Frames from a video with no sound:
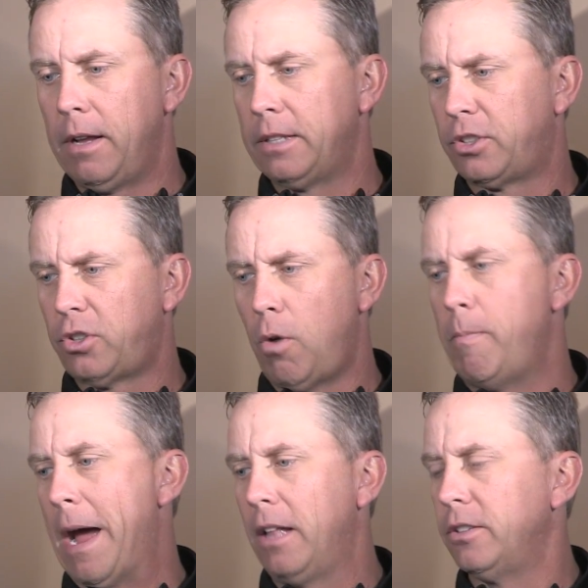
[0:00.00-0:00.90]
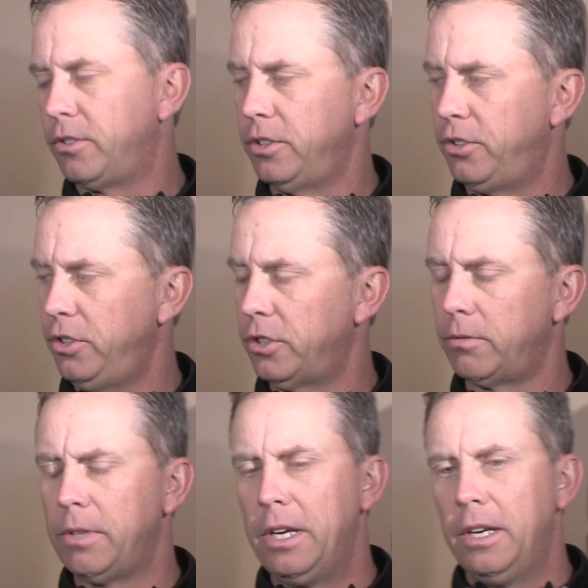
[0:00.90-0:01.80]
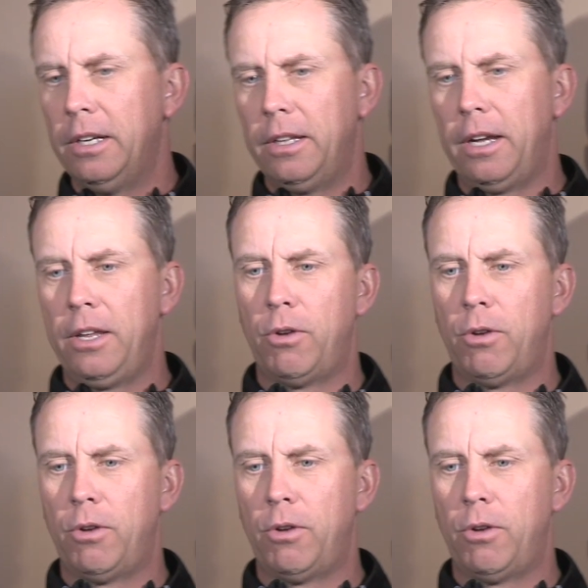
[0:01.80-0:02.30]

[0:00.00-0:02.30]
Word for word: It's so balanced this year. Uh,